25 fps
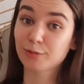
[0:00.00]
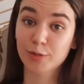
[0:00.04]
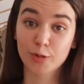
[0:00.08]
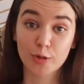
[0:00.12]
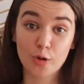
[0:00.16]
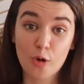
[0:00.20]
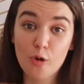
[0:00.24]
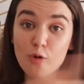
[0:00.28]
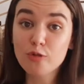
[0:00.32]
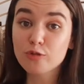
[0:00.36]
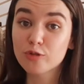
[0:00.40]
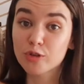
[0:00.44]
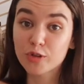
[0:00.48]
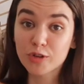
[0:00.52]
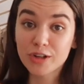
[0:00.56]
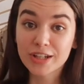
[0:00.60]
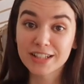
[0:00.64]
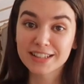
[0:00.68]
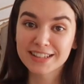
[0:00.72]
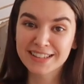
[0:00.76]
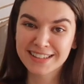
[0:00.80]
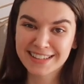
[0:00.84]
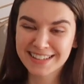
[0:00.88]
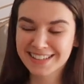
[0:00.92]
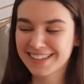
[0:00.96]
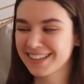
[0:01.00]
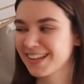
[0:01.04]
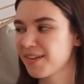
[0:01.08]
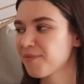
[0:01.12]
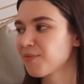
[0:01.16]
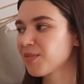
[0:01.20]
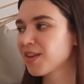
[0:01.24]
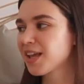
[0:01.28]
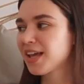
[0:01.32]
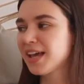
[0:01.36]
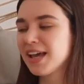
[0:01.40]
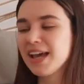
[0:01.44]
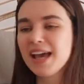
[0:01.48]
go for it.
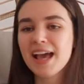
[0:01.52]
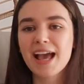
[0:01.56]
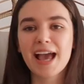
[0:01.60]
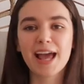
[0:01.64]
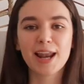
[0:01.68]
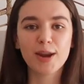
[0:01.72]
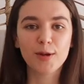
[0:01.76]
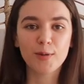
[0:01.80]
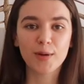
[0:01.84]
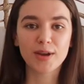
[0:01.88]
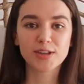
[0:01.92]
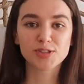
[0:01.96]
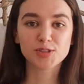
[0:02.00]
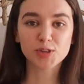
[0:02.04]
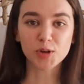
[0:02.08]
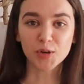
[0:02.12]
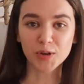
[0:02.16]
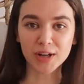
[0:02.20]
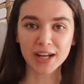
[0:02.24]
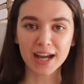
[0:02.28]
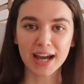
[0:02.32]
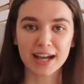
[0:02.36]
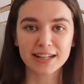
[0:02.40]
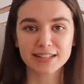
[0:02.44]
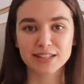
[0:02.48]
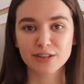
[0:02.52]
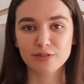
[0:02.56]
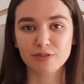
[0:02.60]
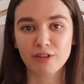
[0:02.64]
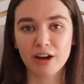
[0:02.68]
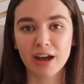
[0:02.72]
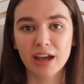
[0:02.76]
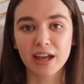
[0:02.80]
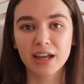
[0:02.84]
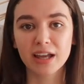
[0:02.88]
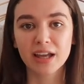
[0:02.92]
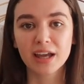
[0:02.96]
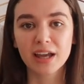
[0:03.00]
Anyway, sorry guys if
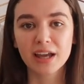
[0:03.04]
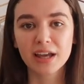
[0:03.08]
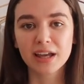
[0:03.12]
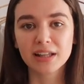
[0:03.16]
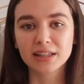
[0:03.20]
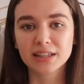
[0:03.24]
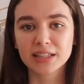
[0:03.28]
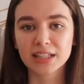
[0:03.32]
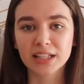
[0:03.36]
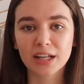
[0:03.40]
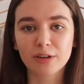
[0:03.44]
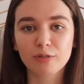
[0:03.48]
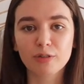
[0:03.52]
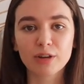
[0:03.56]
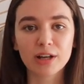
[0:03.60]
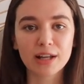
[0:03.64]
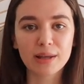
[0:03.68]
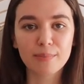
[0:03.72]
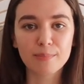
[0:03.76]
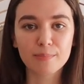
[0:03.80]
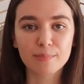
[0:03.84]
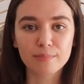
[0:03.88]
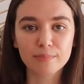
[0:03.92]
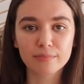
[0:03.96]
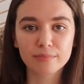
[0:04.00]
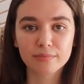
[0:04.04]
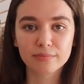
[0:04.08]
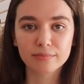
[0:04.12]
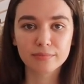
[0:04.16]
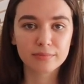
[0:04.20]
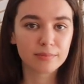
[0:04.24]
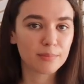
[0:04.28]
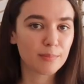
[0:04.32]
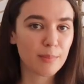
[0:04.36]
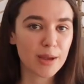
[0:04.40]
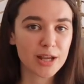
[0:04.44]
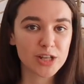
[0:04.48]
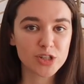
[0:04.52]
I didn't really
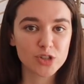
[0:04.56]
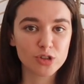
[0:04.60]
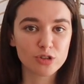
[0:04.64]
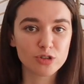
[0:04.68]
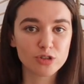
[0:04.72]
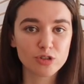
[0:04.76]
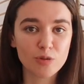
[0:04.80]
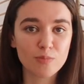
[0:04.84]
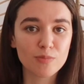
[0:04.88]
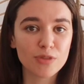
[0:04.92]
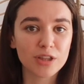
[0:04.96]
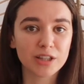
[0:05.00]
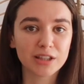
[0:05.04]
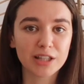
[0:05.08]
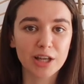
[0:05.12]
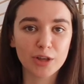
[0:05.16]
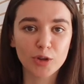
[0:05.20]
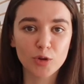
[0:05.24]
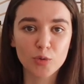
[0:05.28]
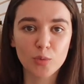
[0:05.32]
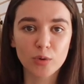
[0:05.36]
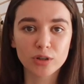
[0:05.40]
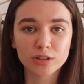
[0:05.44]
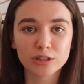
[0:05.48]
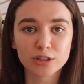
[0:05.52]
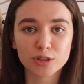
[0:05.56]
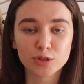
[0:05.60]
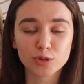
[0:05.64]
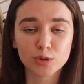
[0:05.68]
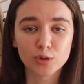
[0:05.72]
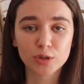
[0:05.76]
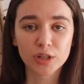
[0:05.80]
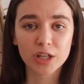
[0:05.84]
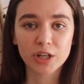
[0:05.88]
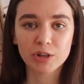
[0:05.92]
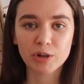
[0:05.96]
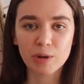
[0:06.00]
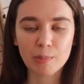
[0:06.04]
mention something that you wanted to
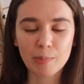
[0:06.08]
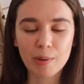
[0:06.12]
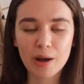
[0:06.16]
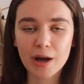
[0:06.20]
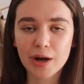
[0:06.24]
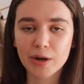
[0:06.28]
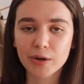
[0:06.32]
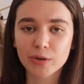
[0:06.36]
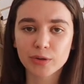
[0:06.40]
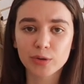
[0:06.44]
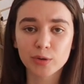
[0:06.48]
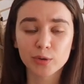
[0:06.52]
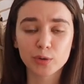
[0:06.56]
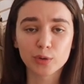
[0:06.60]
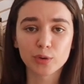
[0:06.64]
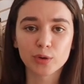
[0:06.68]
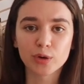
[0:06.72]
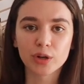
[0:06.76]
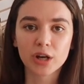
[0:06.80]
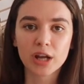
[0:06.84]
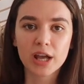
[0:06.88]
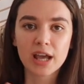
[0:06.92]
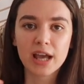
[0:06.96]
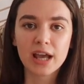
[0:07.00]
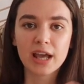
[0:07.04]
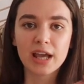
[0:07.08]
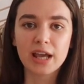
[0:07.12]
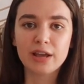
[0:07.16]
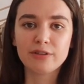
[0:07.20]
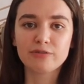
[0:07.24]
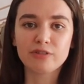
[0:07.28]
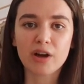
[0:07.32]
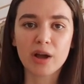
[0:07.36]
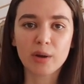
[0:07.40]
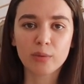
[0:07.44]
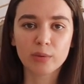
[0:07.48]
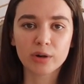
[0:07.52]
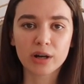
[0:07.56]
hear about, or
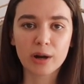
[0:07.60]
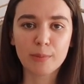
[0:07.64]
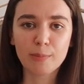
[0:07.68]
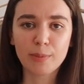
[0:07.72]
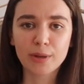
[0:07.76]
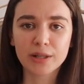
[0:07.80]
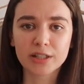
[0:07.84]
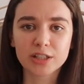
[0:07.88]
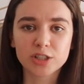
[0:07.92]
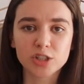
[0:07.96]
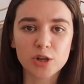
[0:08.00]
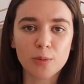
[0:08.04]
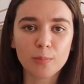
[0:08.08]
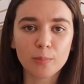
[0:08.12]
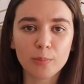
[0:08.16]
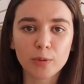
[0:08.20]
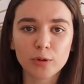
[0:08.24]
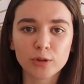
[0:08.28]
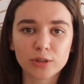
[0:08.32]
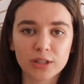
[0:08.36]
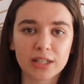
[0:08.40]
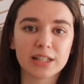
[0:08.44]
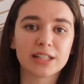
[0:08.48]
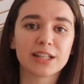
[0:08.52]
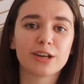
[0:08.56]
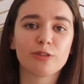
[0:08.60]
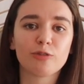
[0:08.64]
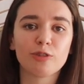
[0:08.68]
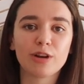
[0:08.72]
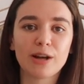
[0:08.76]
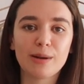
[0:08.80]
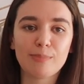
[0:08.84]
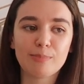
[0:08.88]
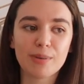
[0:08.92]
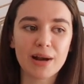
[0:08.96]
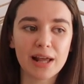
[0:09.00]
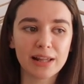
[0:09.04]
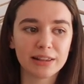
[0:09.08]
if I were a bit jumbled, I didn't
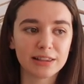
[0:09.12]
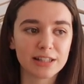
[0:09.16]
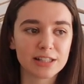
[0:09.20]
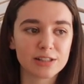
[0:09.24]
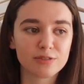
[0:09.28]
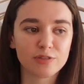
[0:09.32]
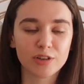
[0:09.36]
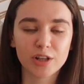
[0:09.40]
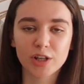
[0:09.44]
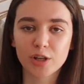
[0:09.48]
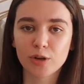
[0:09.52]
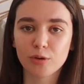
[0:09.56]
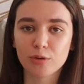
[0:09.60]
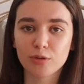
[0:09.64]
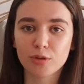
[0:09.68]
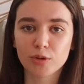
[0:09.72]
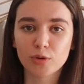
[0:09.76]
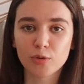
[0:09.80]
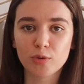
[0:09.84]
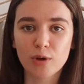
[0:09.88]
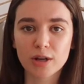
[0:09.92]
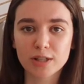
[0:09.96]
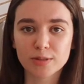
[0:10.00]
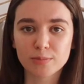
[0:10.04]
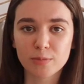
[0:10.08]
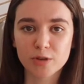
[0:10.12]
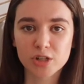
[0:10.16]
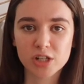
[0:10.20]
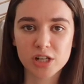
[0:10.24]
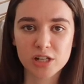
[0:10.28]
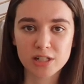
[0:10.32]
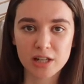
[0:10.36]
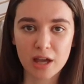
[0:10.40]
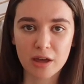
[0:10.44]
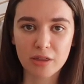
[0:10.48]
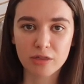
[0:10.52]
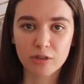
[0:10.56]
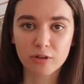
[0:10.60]
really plan this video through as much
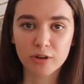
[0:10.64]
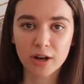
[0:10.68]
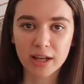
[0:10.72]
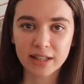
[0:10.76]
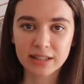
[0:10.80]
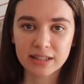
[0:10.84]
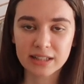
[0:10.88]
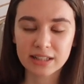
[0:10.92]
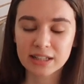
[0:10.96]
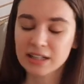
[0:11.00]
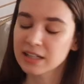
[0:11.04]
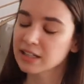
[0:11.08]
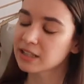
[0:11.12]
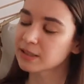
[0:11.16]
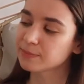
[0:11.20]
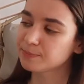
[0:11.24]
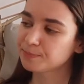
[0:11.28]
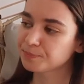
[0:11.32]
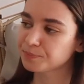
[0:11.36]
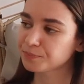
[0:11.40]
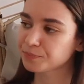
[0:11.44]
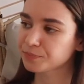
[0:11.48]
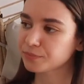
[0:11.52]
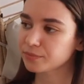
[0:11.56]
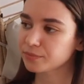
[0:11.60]
as I thought I did.